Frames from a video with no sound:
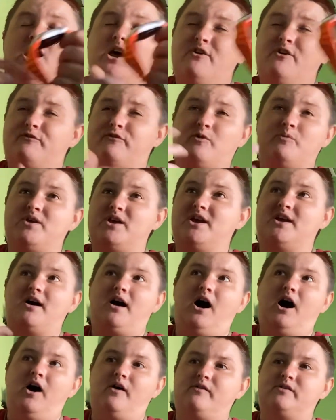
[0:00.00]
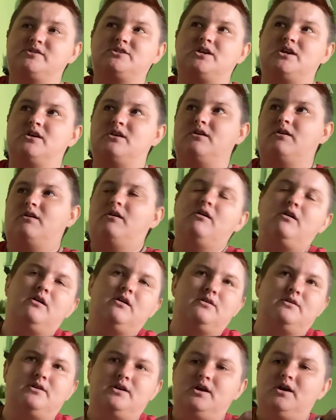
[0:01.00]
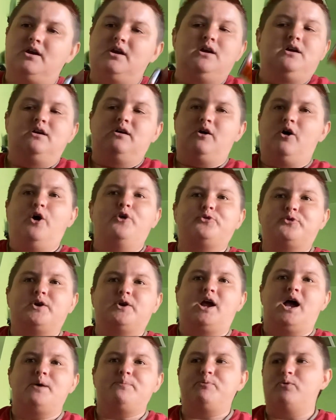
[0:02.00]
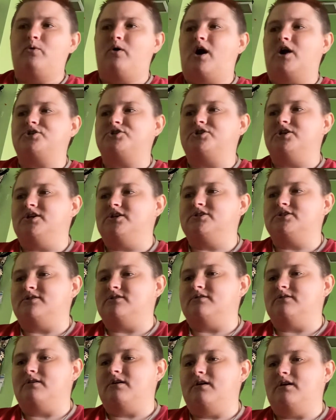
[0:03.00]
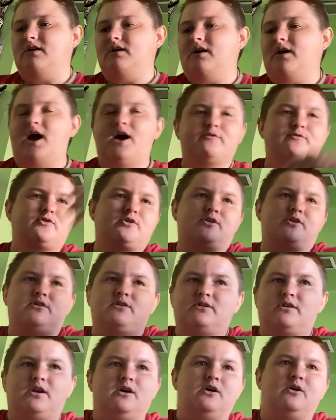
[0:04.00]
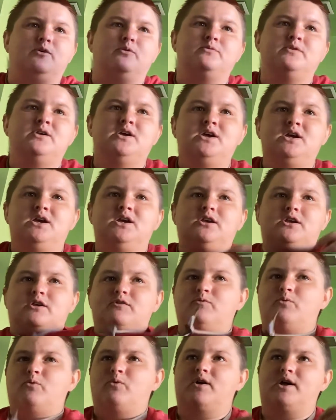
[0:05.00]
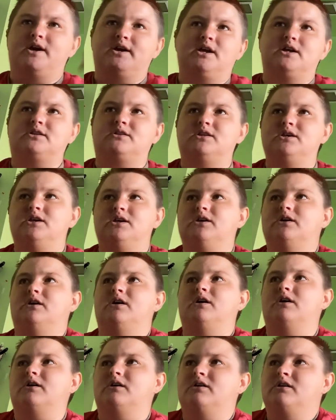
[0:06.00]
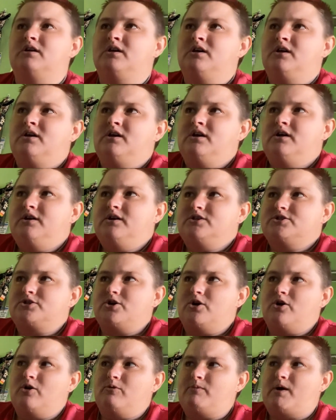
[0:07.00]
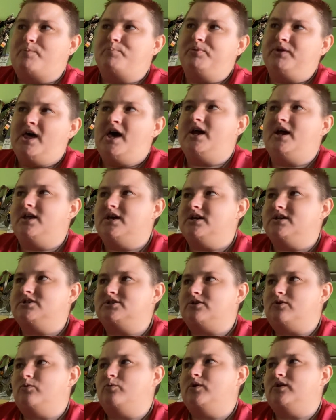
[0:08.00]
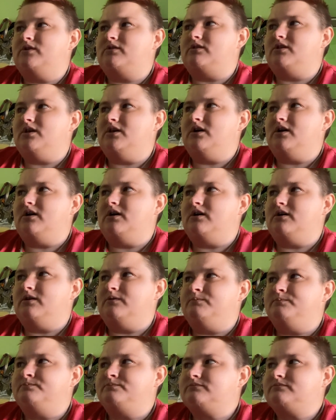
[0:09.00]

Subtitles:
For me, obviously, all three Apple Watches, and after even when I get the so my plan is with the